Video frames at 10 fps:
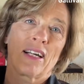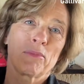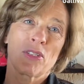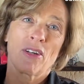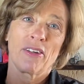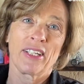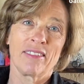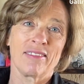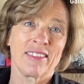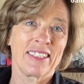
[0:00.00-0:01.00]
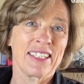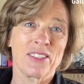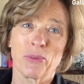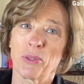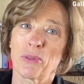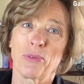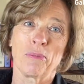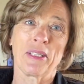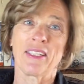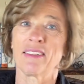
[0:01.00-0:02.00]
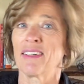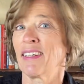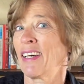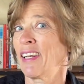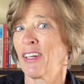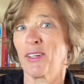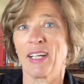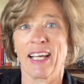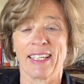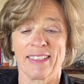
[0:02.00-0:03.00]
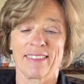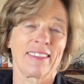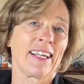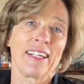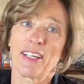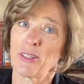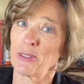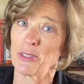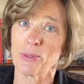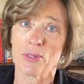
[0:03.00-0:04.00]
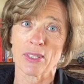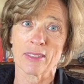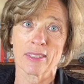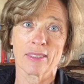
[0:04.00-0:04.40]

I'm sorry, it doesn't work for me, and I don't like it, and I don't use it.